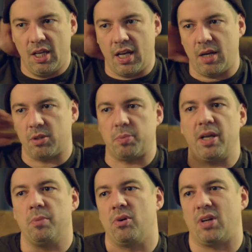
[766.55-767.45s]
and I was
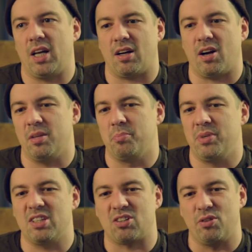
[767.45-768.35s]
playing more like
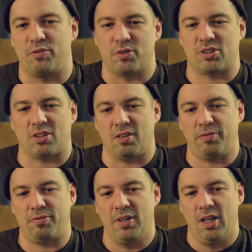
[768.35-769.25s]
R&B soulful
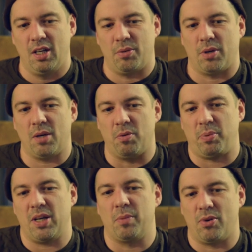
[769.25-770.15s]
stuff, while they were
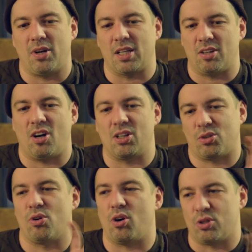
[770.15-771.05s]
playing more like the
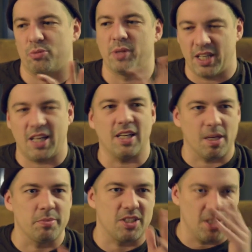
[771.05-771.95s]
hardcore Ultramagnetic
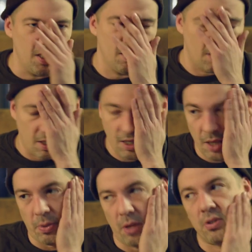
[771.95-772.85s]
MC
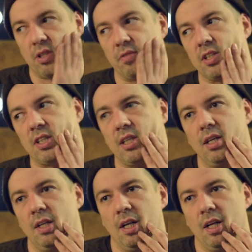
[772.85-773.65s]
hip-hop stuff and shit.